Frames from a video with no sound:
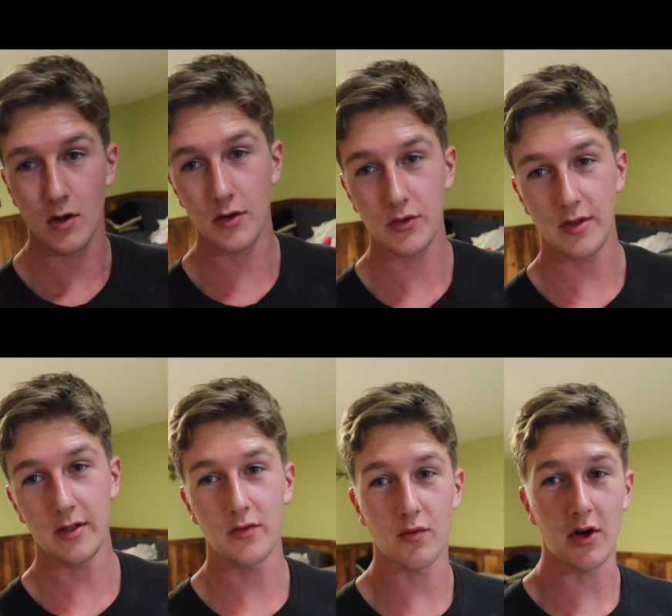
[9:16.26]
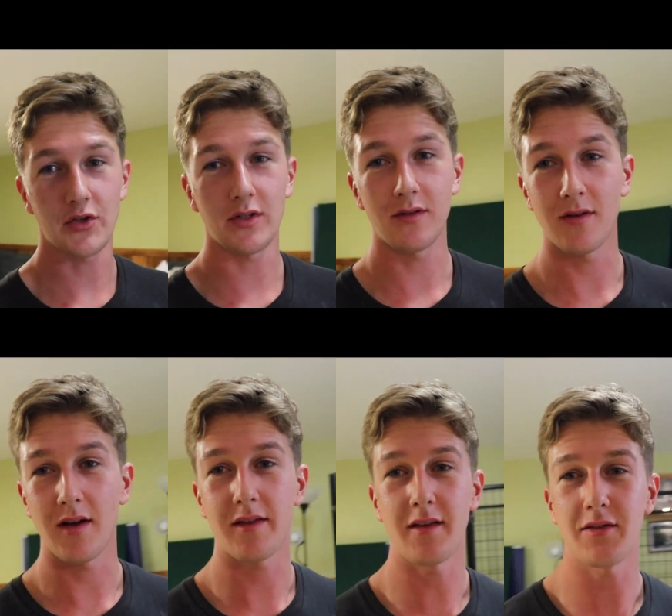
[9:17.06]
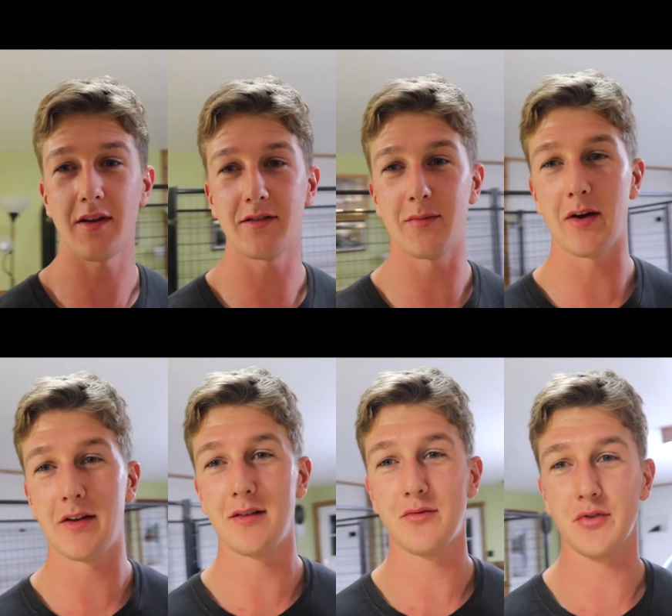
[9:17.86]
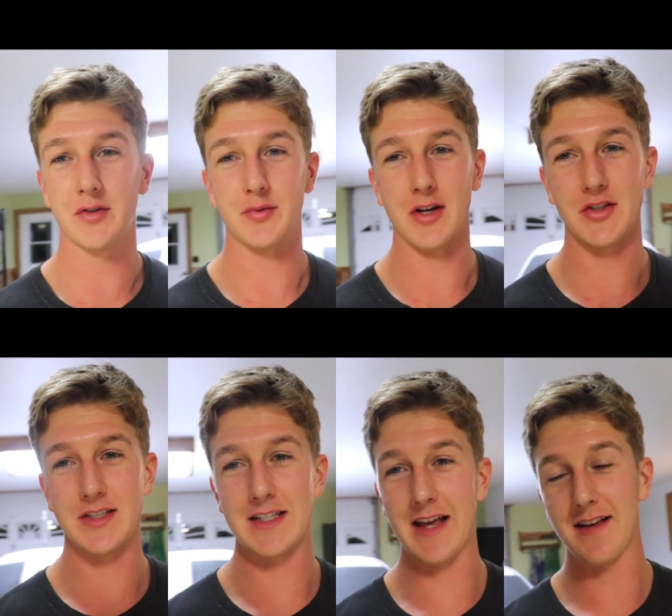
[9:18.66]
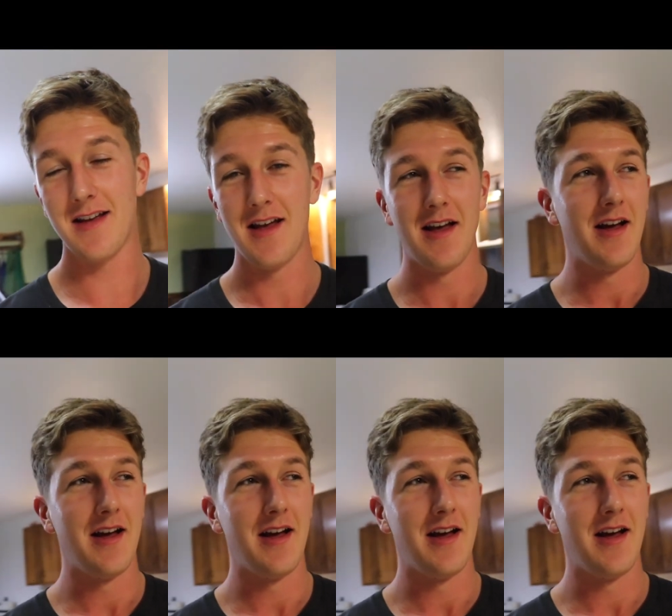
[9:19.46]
Alright, so thanks for watching. I think that's about it for this project today.